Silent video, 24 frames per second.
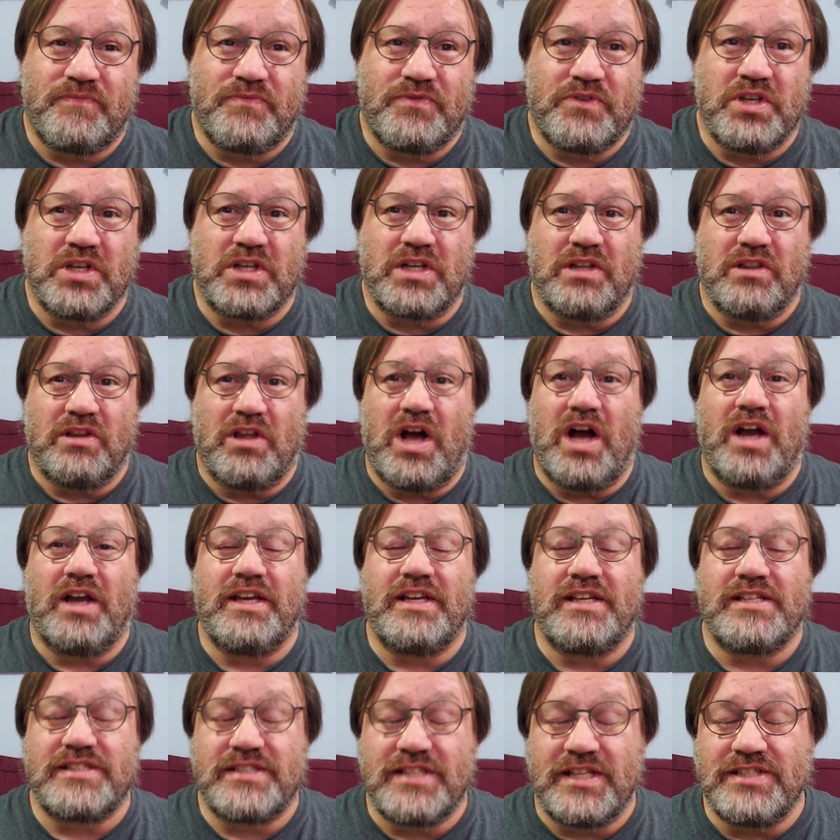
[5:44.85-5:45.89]
took a long
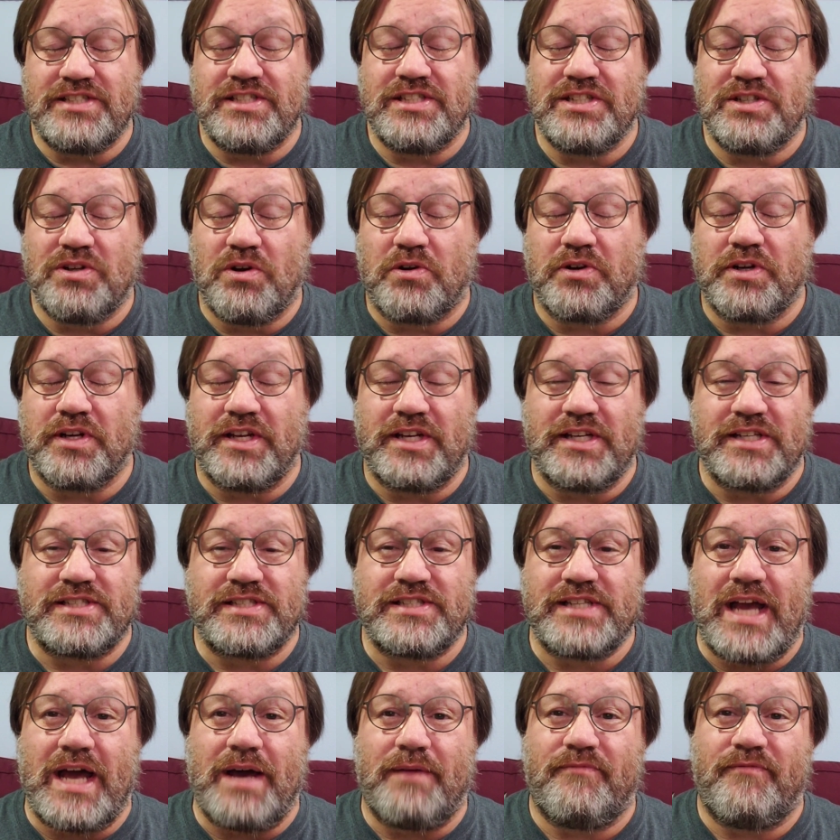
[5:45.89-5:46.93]
extension cord and a
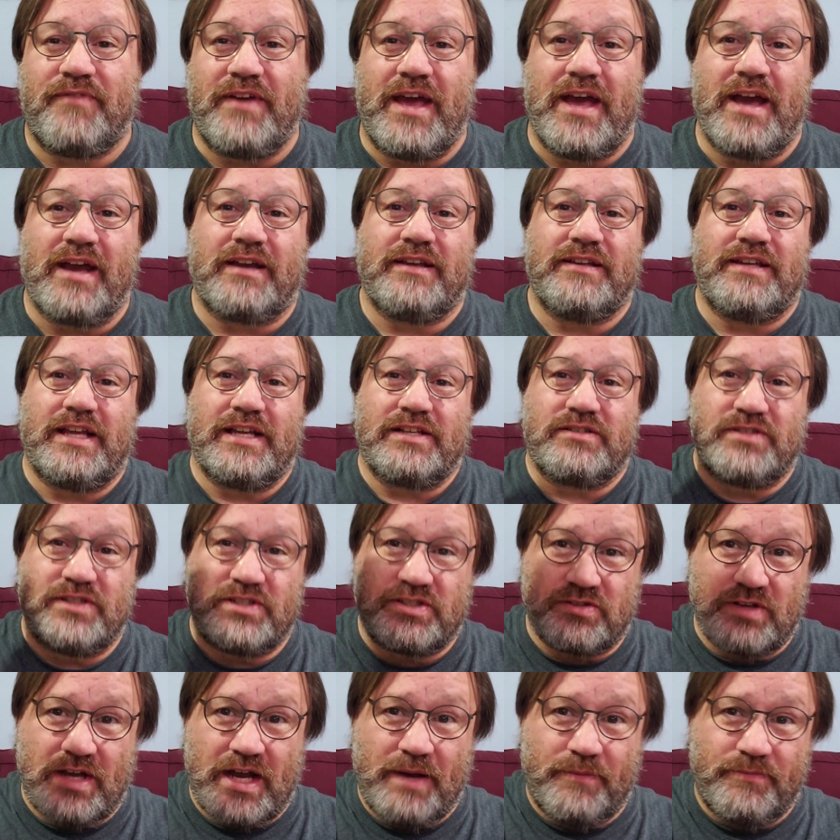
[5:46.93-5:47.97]
shop vac and actually
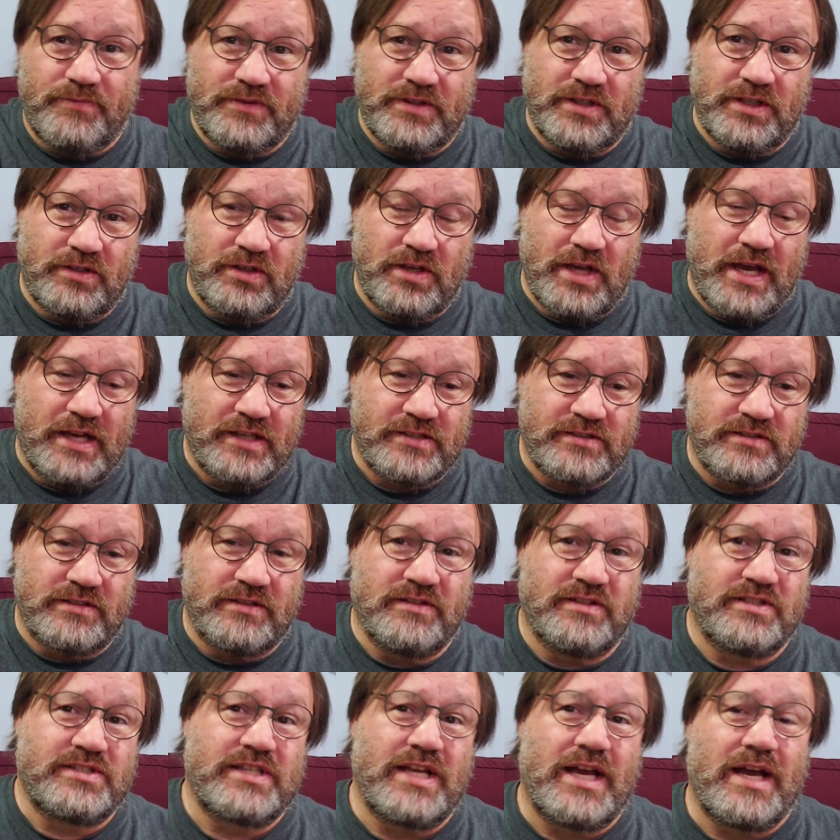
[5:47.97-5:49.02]
dropped the nozzle of
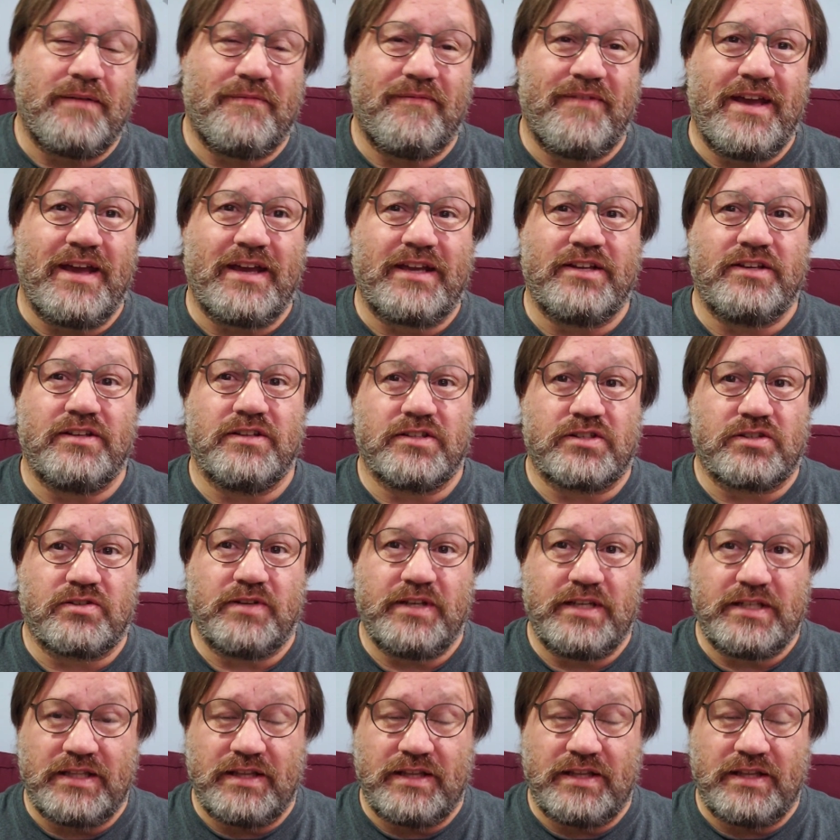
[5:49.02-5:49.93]
the shop vac into the tree,